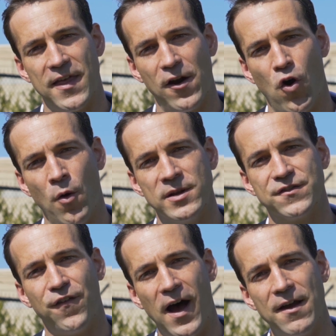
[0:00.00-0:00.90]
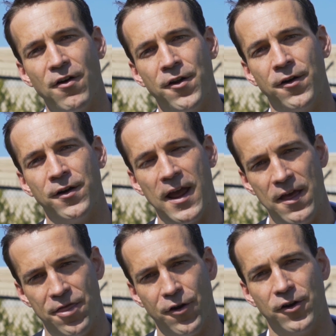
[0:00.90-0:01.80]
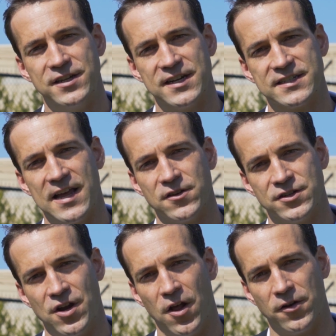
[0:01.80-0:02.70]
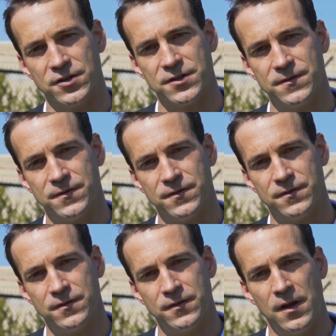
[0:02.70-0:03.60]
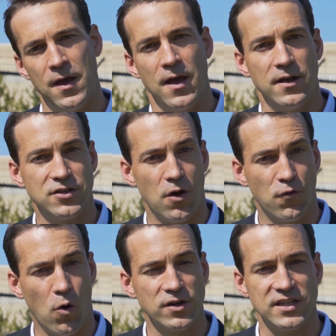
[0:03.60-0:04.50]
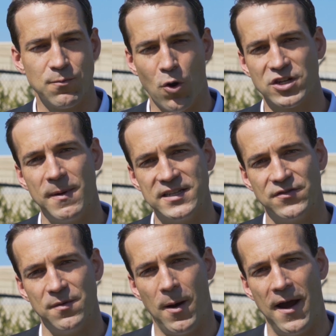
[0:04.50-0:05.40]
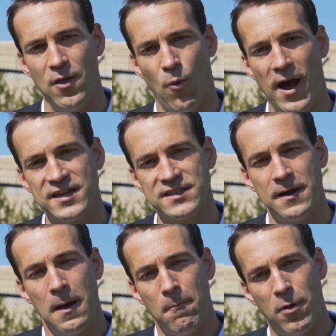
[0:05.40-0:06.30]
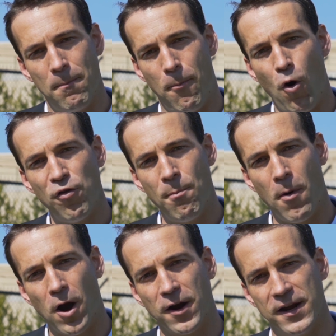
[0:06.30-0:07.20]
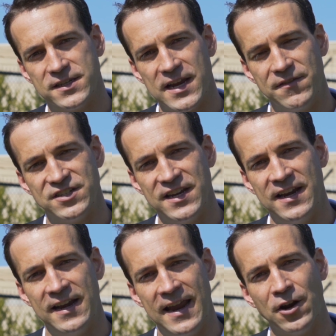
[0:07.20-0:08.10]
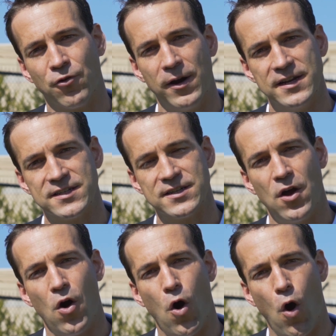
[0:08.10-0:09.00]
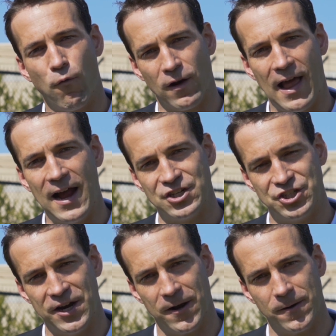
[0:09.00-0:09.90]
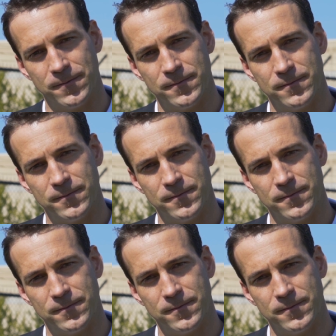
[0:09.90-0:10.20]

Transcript: for that home is $536,000. So of course it's more expensive to buy in the West, but both markets have seen an increase over last year.